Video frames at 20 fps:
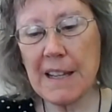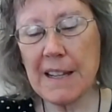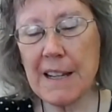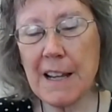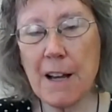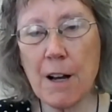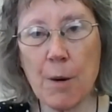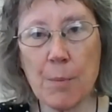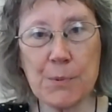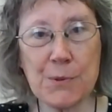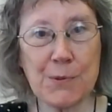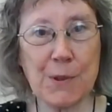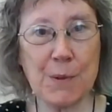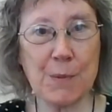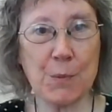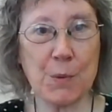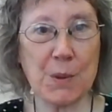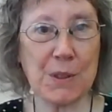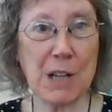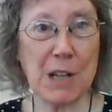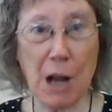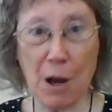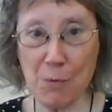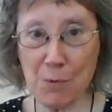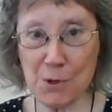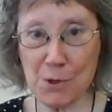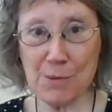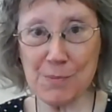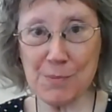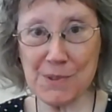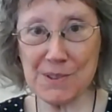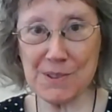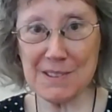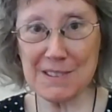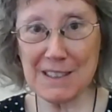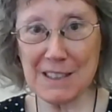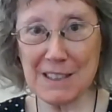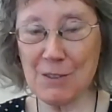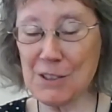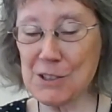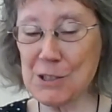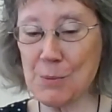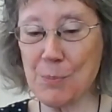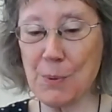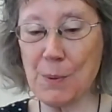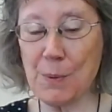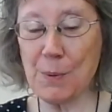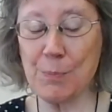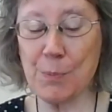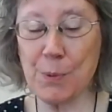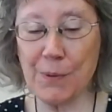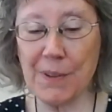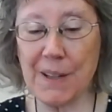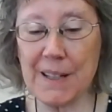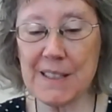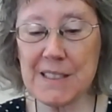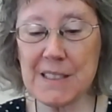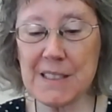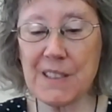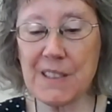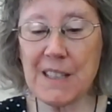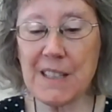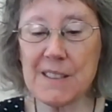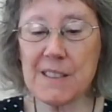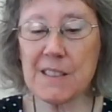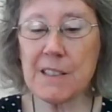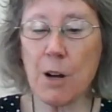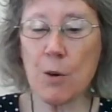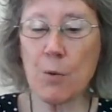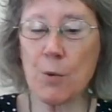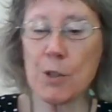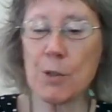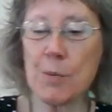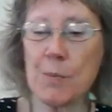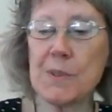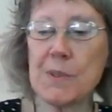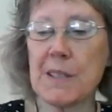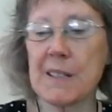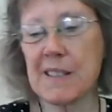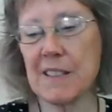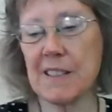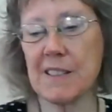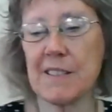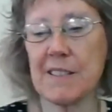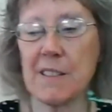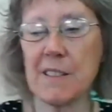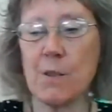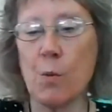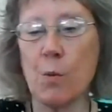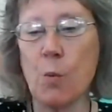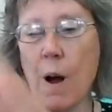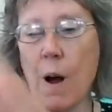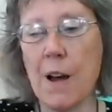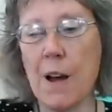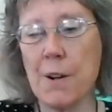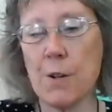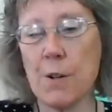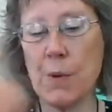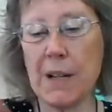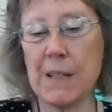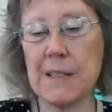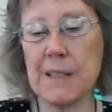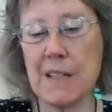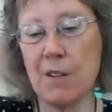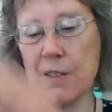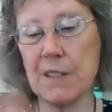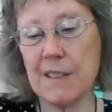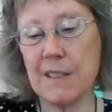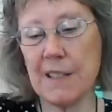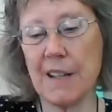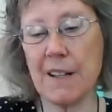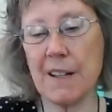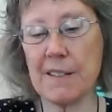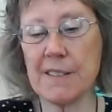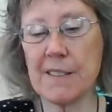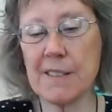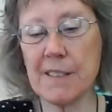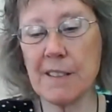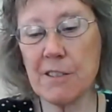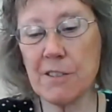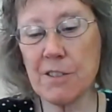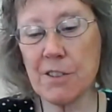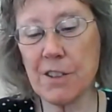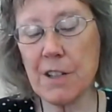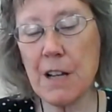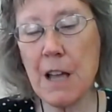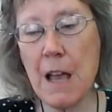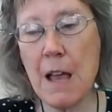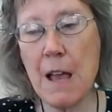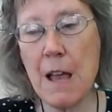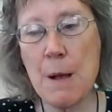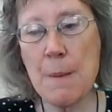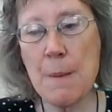it helps with cutworms. It's preventative against cutworms. It's easy to water right down in that cylinder.